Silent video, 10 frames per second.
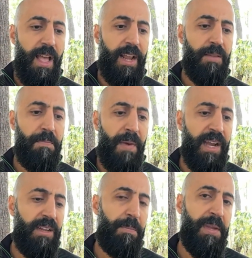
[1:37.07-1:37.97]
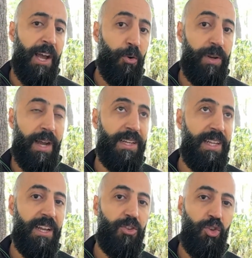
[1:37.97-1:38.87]
it might be a good
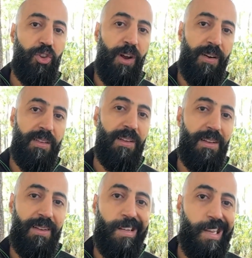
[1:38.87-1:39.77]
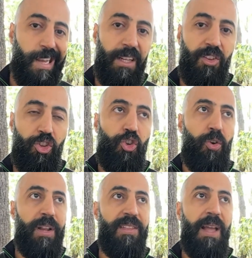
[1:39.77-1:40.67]
idea to start getting this
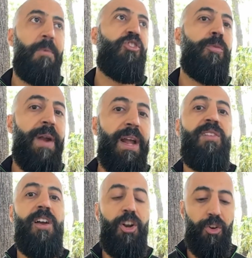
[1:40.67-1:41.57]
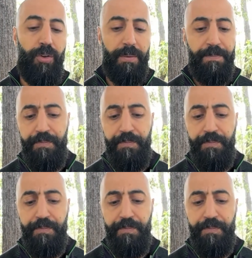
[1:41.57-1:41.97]
role established in your practice early on.